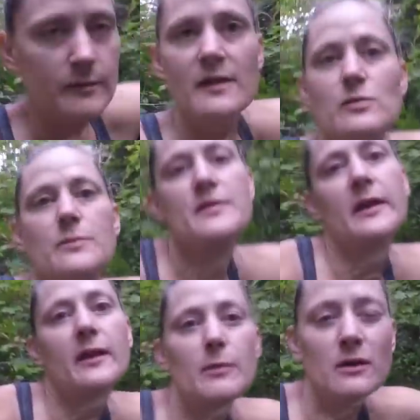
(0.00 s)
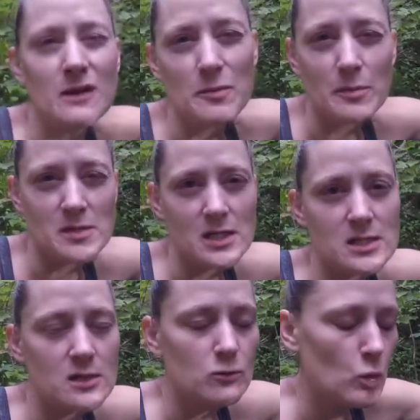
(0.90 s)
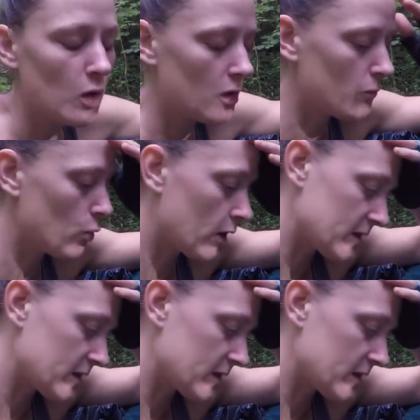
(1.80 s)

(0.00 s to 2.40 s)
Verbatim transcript: what, that's what I'm thinking. But I'll keep you updated limited on what on what